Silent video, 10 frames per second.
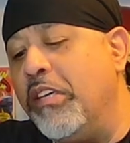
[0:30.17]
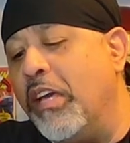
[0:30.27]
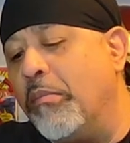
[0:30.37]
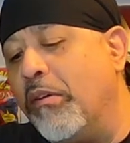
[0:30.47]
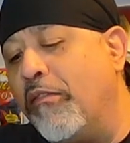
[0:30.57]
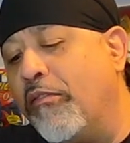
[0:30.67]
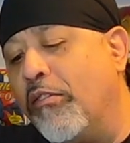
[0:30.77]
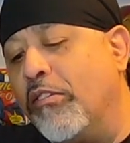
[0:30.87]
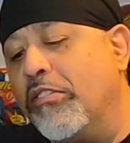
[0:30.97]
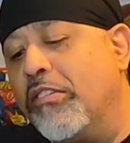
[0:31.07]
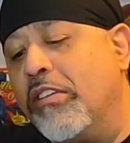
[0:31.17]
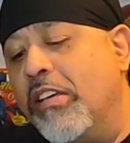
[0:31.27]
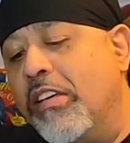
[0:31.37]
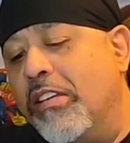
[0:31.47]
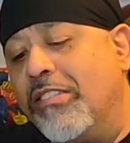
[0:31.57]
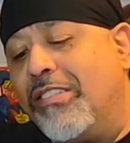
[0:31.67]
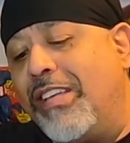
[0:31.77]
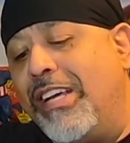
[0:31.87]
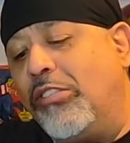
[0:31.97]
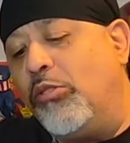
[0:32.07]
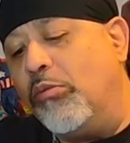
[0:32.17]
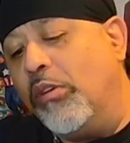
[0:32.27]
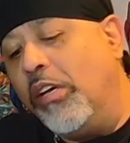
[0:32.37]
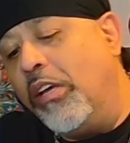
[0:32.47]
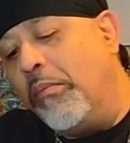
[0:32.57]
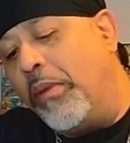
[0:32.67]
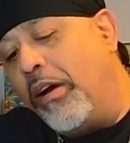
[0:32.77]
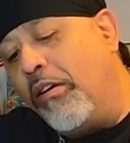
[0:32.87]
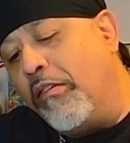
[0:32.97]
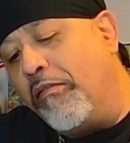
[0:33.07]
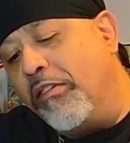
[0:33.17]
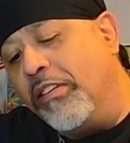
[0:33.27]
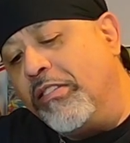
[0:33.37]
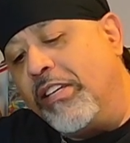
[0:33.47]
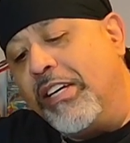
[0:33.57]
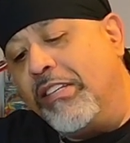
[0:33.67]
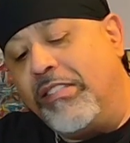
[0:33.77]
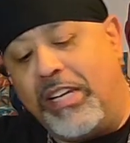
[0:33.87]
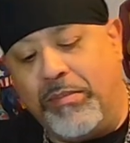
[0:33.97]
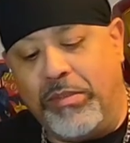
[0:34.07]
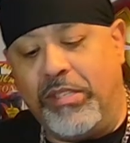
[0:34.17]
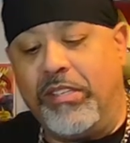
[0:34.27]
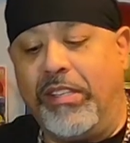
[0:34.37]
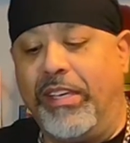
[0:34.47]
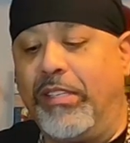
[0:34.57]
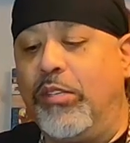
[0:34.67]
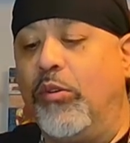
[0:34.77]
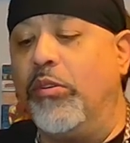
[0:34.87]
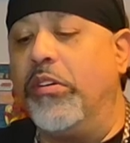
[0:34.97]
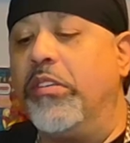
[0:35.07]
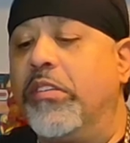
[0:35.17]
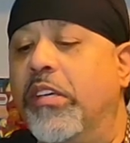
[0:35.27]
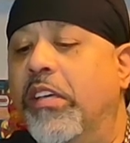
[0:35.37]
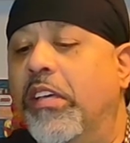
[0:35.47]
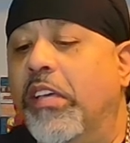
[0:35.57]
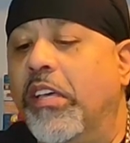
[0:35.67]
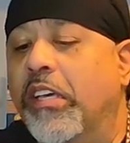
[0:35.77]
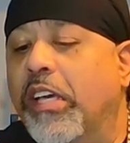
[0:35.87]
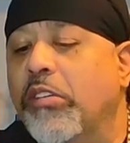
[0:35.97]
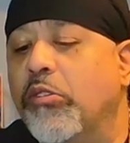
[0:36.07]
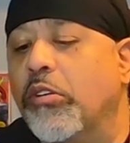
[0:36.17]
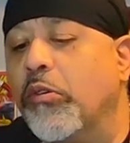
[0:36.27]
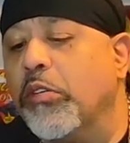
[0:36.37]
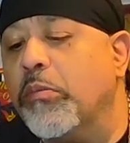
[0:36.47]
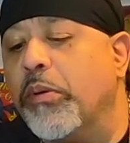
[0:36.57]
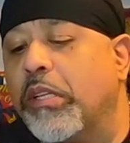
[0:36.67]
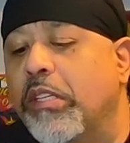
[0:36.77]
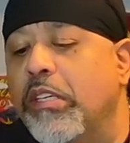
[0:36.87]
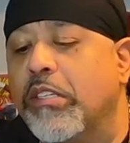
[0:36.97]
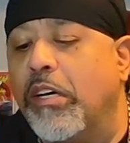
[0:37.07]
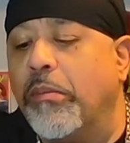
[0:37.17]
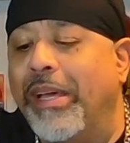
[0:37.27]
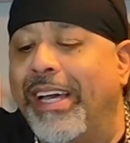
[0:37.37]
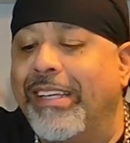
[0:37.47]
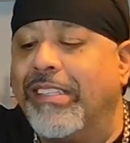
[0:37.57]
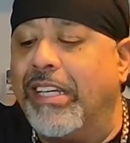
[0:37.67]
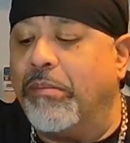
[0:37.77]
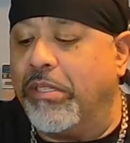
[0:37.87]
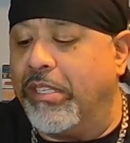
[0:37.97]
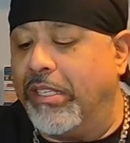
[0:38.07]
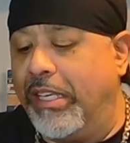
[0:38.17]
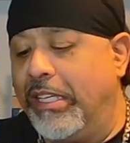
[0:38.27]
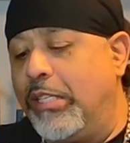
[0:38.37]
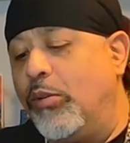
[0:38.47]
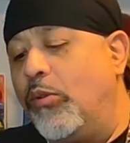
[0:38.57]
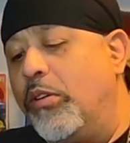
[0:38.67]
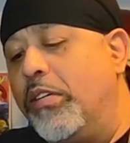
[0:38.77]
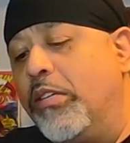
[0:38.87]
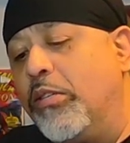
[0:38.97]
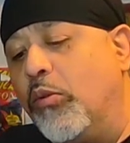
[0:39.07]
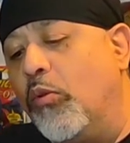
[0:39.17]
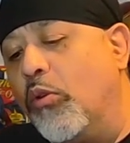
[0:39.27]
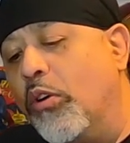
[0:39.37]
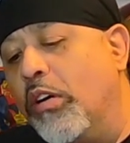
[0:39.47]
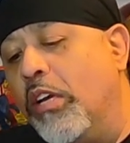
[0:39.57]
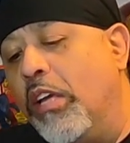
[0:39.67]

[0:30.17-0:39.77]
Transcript: Emma Frost statue by our friends at Diamond Select Toys. Guys, you can always pick these up at Diamond Select Toys or